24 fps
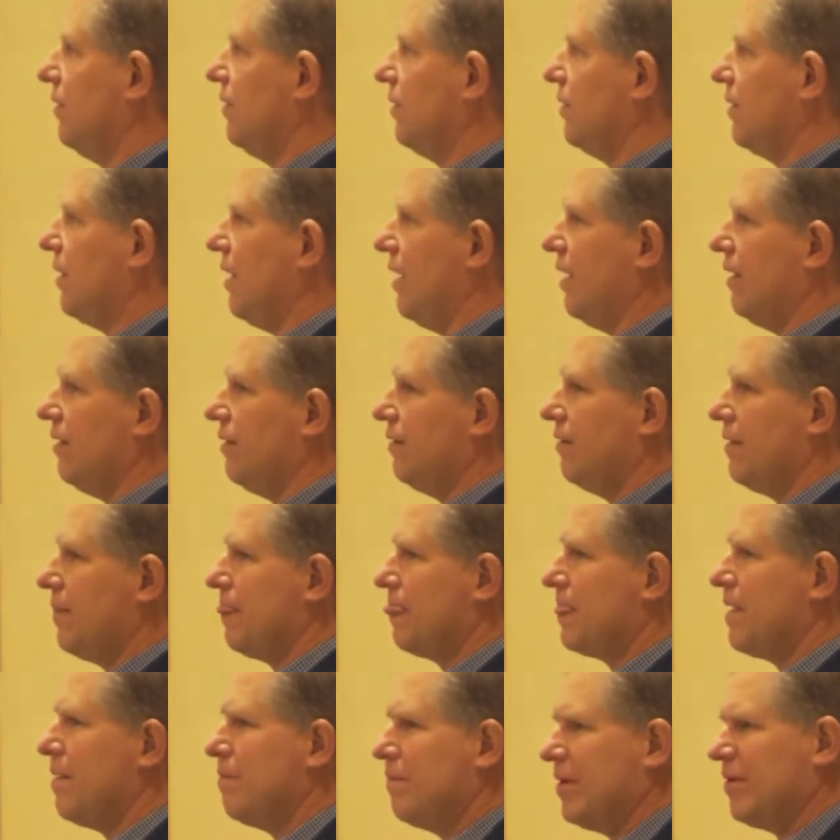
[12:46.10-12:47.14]
Okay?
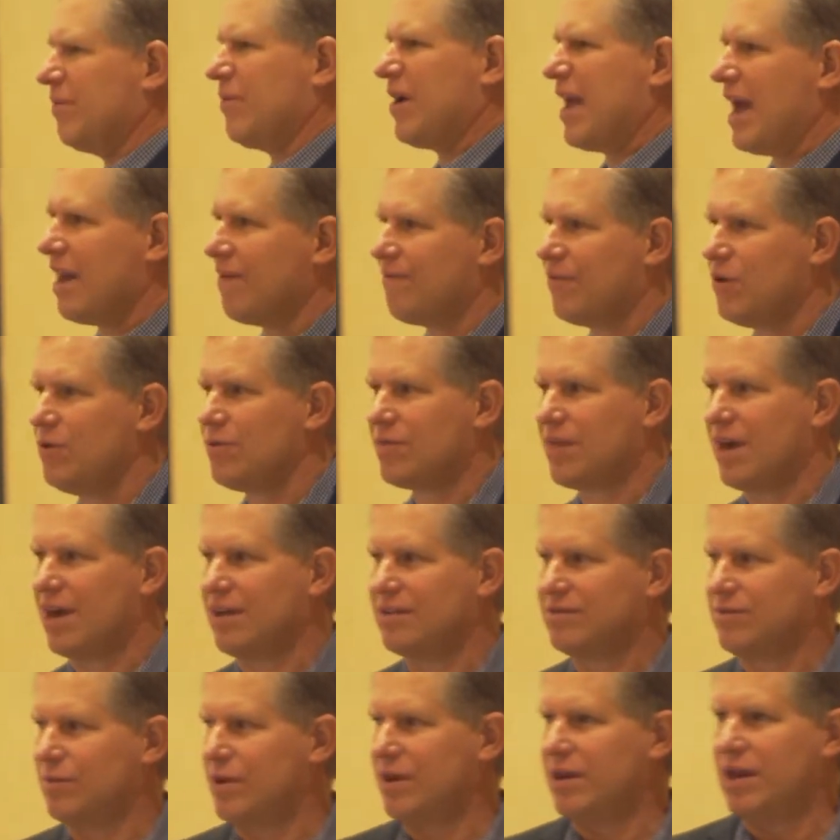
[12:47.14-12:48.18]
But we got a few
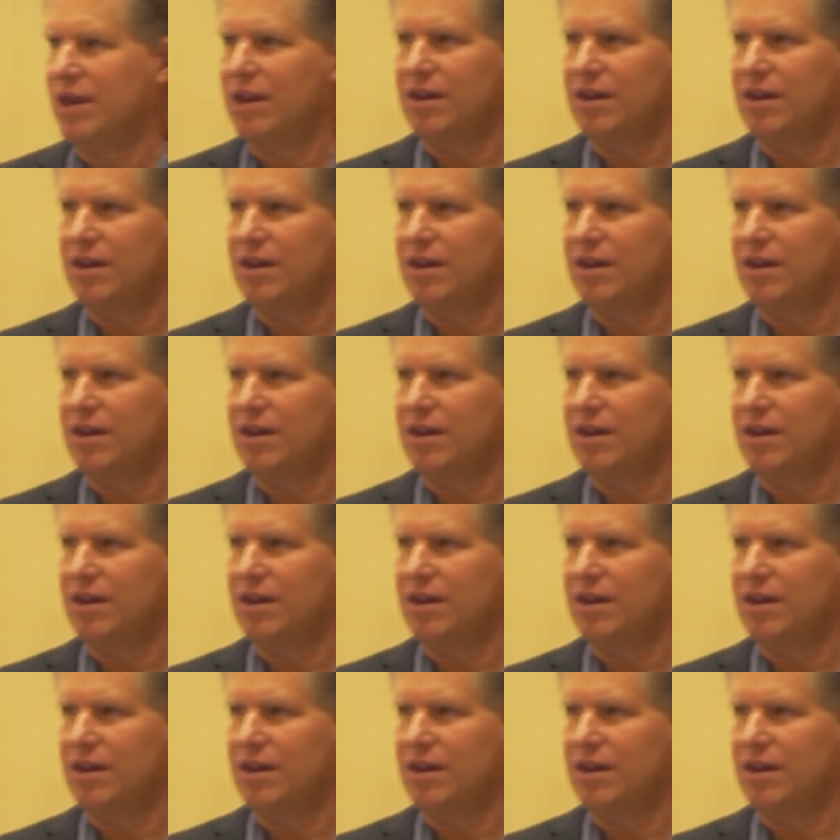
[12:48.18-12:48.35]
things we need